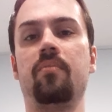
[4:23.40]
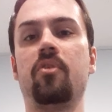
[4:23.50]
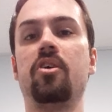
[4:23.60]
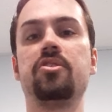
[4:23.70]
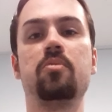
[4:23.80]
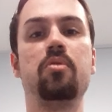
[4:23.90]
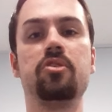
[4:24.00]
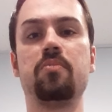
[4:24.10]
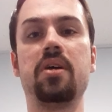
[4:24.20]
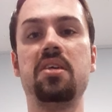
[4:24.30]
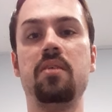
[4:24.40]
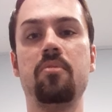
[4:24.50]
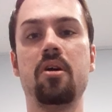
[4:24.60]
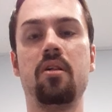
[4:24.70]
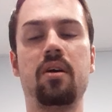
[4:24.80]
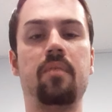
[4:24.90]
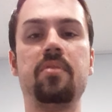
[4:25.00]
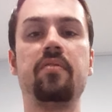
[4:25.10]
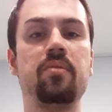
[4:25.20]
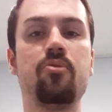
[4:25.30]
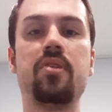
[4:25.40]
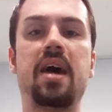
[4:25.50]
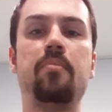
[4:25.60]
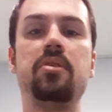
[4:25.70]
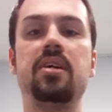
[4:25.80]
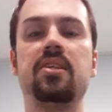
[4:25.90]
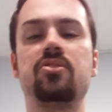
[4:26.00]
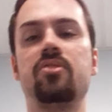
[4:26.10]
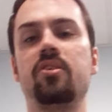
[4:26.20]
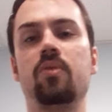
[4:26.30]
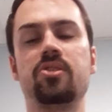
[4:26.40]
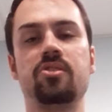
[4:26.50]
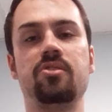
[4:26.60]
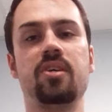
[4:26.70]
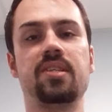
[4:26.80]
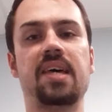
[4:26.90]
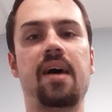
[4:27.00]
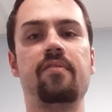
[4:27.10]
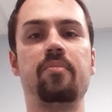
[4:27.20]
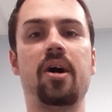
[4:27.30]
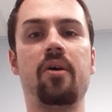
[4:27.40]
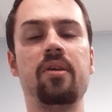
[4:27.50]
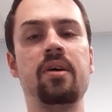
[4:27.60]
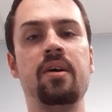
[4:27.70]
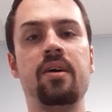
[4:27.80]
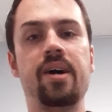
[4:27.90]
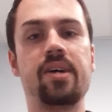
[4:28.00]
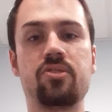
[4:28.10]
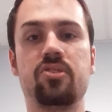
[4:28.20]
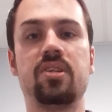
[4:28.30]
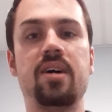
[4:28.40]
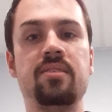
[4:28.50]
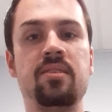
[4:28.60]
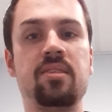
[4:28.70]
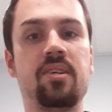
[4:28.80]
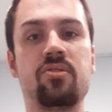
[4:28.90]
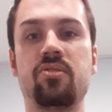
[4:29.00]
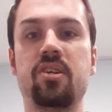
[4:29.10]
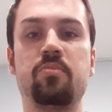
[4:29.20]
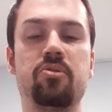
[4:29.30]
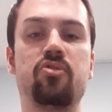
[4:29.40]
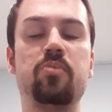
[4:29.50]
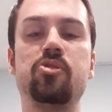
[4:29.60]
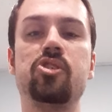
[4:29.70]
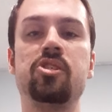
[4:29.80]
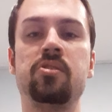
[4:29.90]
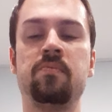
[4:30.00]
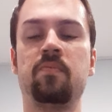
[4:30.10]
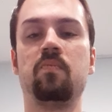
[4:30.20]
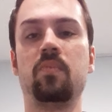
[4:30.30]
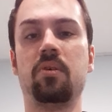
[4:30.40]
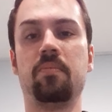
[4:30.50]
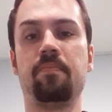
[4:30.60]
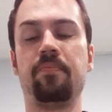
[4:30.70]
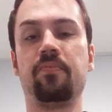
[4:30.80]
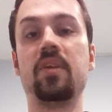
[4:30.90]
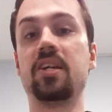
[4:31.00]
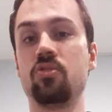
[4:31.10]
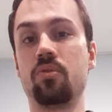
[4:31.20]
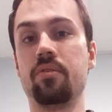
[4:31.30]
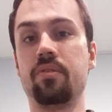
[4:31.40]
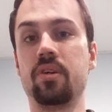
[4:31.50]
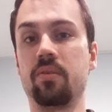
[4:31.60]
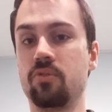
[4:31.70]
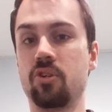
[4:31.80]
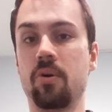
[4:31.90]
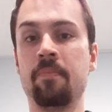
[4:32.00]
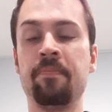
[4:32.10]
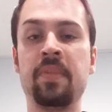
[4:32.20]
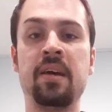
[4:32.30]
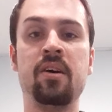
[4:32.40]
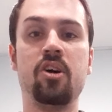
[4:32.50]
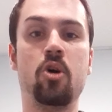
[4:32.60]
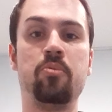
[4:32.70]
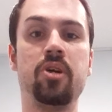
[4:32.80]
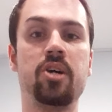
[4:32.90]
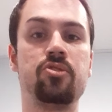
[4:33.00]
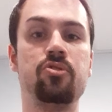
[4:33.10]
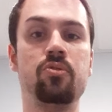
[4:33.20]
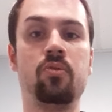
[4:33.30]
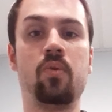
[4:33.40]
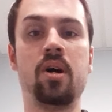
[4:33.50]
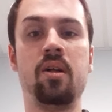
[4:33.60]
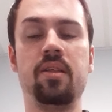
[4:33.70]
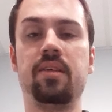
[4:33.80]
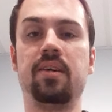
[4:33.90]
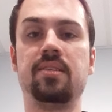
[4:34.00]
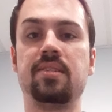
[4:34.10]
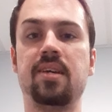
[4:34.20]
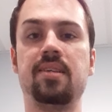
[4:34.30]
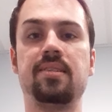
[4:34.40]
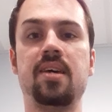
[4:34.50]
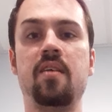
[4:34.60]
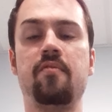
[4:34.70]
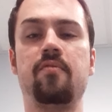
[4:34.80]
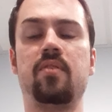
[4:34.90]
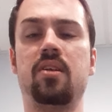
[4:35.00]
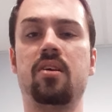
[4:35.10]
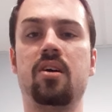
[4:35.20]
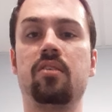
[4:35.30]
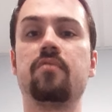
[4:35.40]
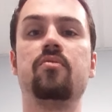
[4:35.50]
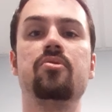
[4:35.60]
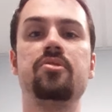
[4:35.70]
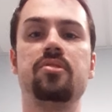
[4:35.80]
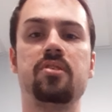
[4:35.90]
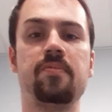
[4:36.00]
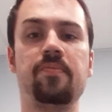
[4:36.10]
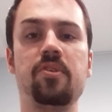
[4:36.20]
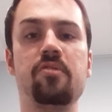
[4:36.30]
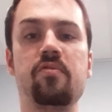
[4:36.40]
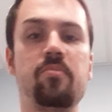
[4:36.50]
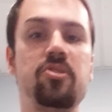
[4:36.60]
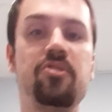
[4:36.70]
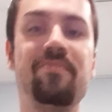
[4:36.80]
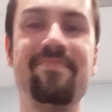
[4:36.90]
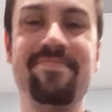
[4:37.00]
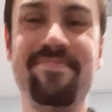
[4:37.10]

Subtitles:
Also post my email. I'm definitely more than happy to answer any questions you guys have about exercises, exercise prescription, that sort of thing. So hope you guys are doing well and staying safe, and look forward to hearing from you soon.